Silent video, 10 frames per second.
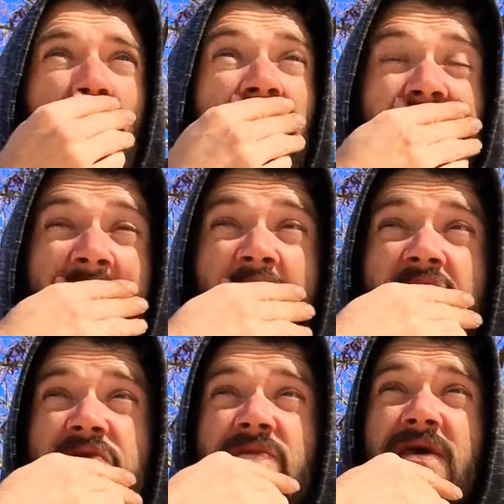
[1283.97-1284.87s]
I'm not
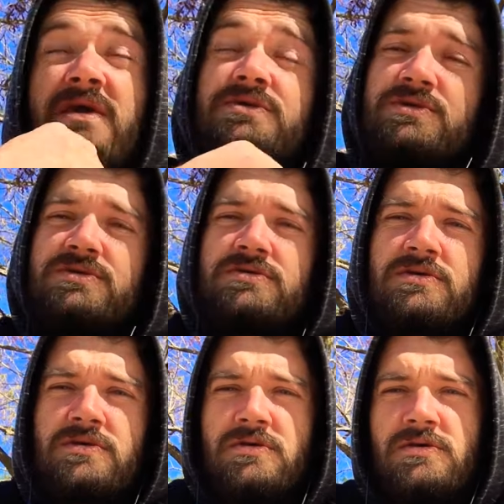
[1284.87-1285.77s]
going to engage.
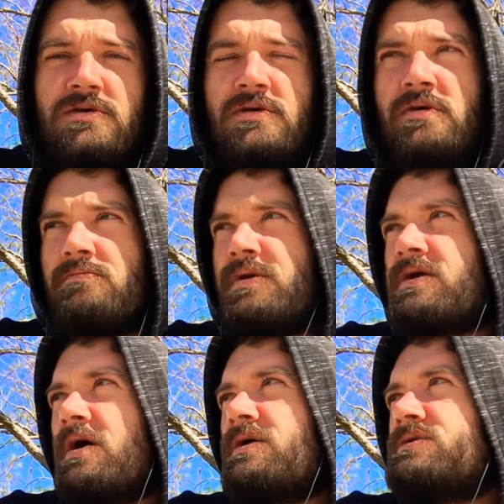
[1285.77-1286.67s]

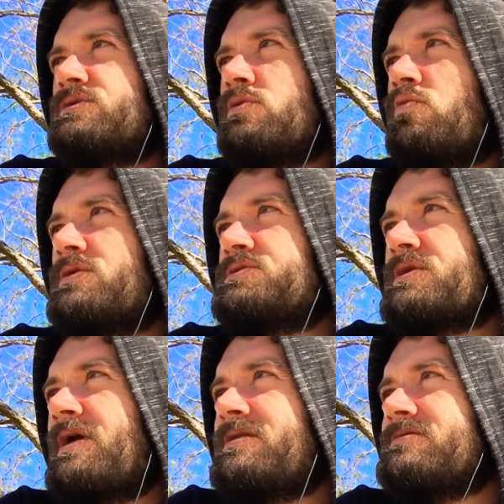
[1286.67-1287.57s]
Because once
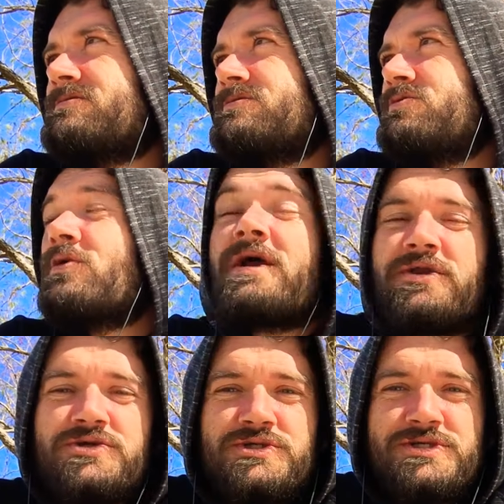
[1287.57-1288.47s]
again, your
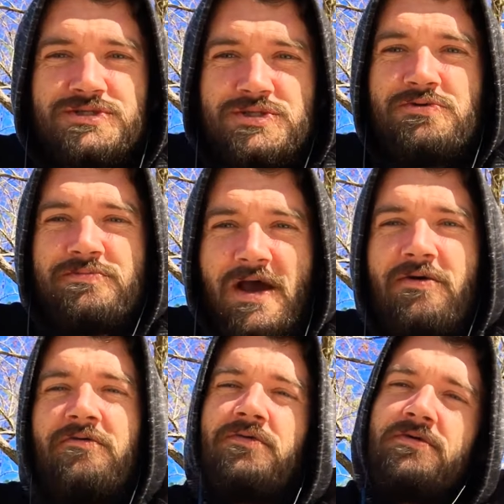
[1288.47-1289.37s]
energy is so
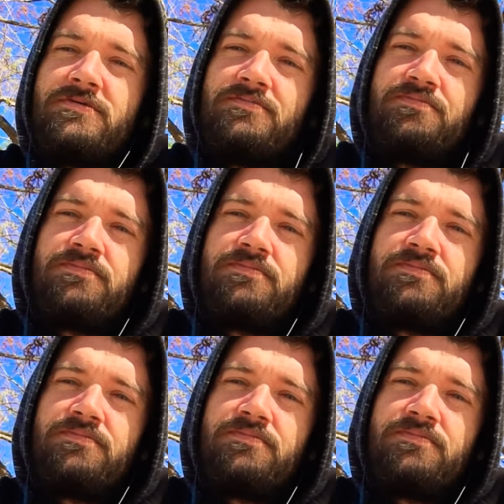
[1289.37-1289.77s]
powerful